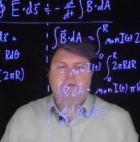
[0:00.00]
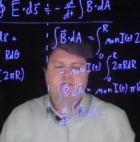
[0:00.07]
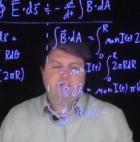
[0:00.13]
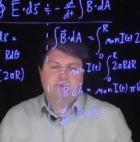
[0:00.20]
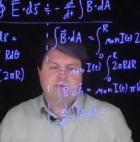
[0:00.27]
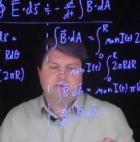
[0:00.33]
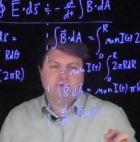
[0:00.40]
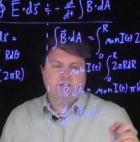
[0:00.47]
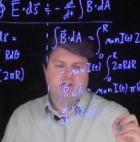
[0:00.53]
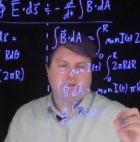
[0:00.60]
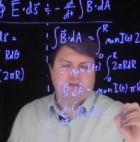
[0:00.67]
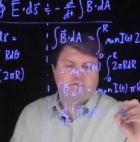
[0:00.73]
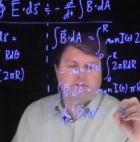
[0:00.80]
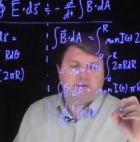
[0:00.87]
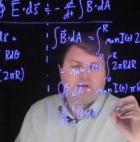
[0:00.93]
of t that's going to
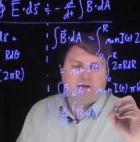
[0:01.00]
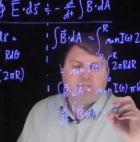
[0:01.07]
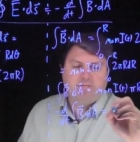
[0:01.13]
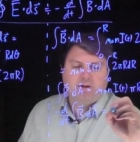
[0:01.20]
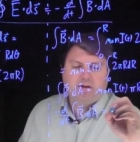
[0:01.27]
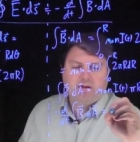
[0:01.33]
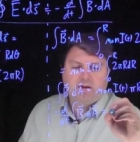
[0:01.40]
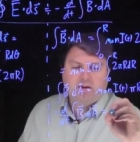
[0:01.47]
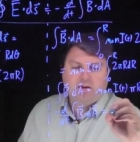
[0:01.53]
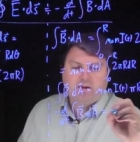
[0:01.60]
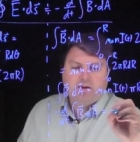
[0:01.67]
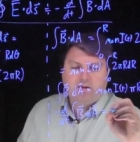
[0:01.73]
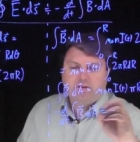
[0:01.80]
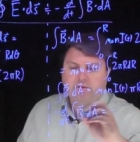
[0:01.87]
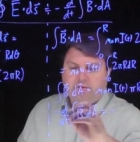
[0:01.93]
change with time.
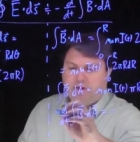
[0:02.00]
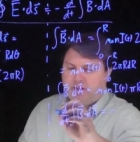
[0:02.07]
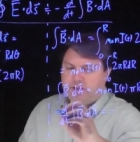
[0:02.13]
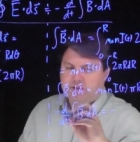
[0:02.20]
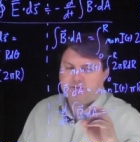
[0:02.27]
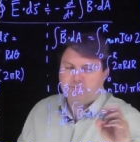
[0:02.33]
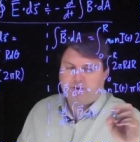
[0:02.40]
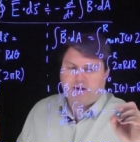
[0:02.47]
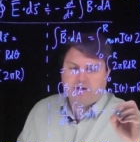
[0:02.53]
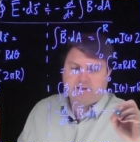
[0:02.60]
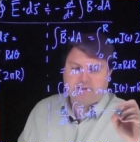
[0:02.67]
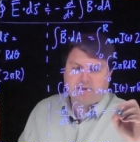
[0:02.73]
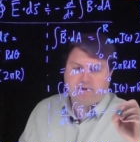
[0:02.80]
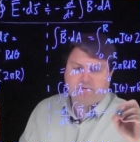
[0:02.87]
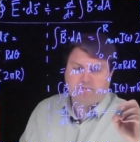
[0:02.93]
So we get this minus
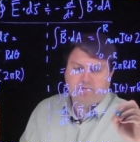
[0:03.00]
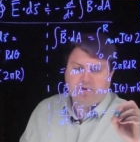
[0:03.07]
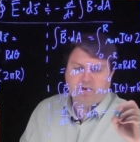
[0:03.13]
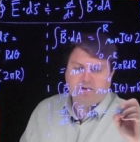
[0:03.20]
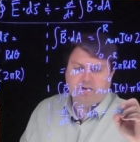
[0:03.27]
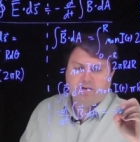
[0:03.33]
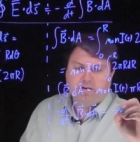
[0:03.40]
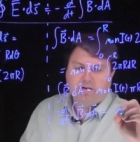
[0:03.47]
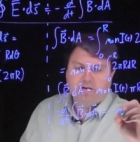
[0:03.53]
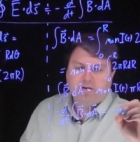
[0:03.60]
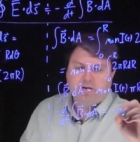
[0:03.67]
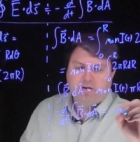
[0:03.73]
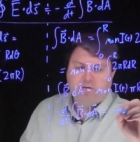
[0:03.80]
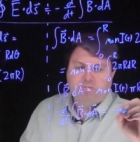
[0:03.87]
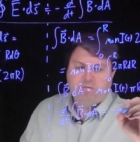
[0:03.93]
sign from here,
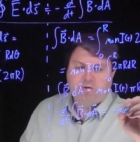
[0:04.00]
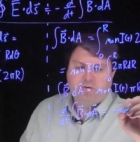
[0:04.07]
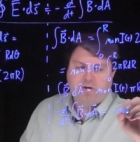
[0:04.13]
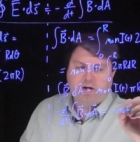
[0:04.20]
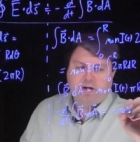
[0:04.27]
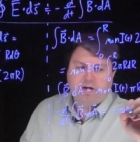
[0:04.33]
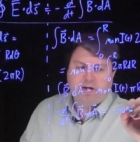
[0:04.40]
mu naught